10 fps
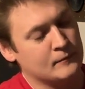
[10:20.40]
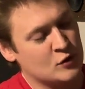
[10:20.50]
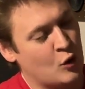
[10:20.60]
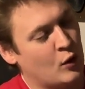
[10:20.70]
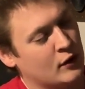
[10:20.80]

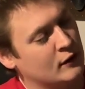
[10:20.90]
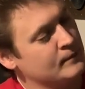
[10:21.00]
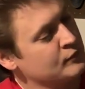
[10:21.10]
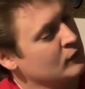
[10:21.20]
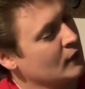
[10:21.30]
coil
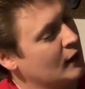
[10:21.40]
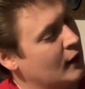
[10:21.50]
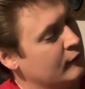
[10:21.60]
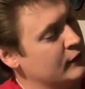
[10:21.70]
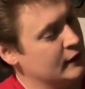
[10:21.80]

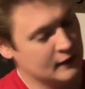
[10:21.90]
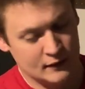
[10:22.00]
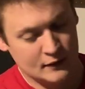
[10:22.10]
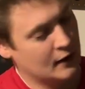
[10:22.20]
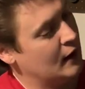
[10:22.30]
of
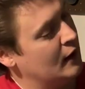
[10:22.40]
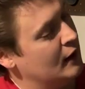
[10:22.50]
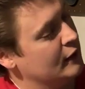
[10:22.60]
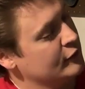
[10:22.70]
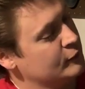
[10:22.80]
the
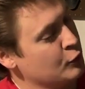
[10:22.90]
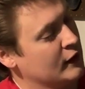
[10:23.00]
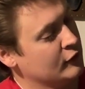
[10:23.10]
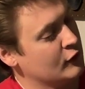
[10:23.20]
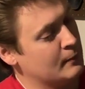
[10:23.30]

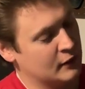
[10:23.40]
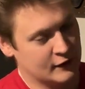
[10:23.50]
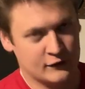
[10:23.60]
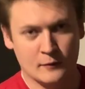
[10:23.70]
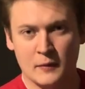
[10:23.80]
spring. So I
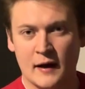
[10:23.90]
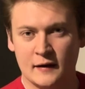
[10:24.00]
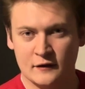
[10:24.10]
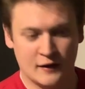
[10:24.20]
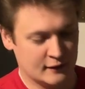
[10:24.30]
placed them back
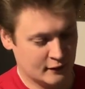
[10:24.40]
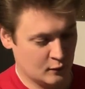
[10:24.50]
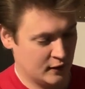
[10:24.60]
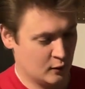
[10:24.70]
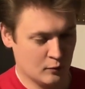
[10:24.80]
exactly the
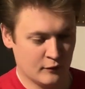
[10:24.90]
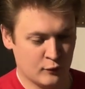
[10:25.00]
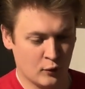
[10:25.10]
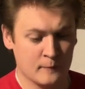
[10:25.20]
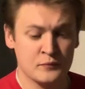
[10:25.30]
way they were
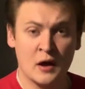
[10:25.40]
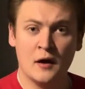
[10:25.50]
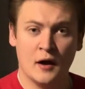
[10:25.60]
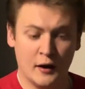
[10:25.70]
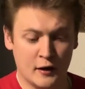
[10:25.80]
before.
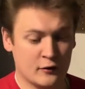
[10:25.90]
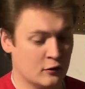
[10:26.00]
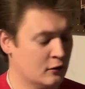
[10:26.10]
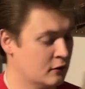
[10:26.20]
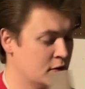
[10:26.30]

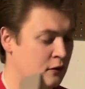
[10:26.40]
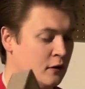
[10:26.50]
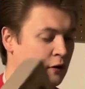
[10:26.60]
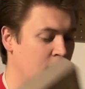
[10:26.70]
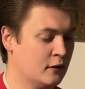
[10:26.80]
Another
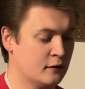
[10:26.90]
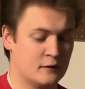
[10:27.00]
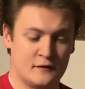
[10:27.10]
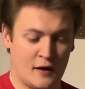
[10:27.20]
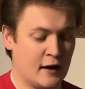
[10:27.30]

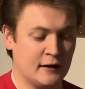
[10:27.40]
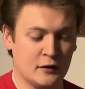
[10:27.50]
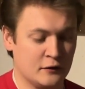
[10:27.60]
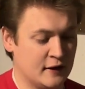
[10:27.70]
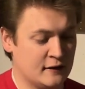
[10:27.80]
tiny
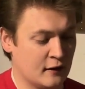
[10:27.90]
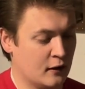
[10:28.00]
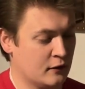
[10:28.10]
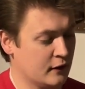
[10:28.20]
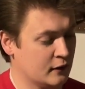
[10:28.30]
little
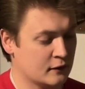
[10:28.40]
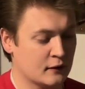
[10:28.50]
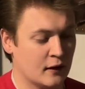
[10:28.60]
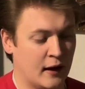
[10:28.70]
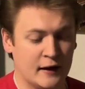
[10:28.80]
detail that
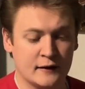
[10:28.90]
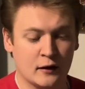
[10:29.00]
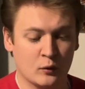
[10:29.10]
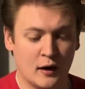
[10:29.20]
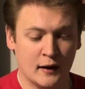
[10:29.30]
I had to
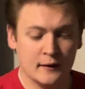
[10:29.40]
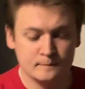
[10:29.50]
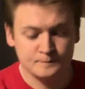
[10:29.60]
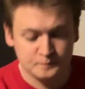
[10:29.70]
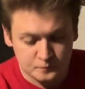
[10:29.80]
get right,
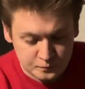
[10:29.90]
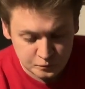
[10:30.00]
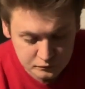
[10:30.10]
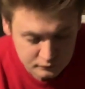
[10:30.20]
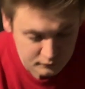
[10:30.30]

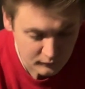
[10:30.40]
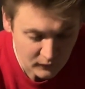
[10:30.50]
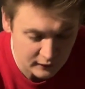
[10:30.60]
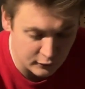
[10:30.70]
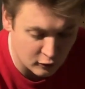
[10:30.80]

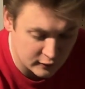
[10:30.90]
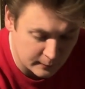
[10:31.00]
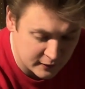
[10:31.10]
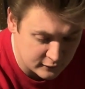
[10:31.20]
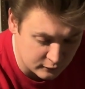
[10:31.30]
involving a
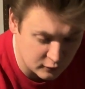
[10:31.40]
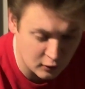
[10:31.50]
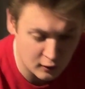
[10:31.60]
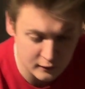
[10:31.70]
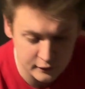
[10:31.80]
piece of
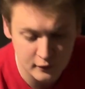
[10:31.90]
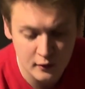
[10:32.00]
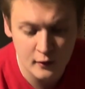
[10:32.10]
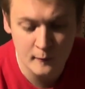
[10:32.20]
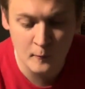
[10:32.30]
cloth.
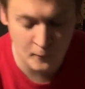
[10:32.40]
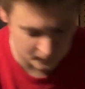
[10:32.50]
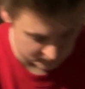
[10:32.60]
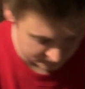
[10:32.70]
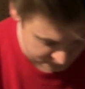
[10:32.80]

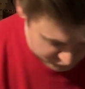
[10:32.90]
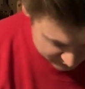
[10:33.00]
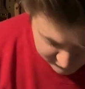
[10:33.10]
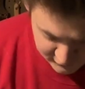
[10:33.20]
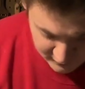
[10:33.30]

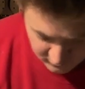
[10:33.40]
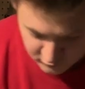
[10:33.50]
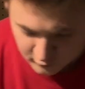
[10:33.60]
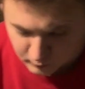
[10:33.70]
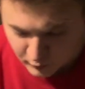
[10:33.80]
Inside those
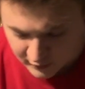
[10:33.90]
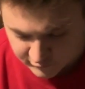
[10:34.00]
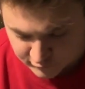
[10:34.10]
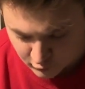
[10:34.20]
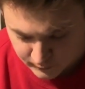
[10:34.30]
little brass
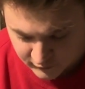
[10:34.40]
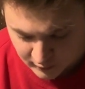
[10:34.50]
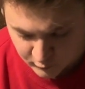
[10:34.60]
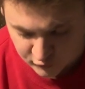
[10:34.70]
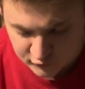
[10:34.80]
stirrups that I was just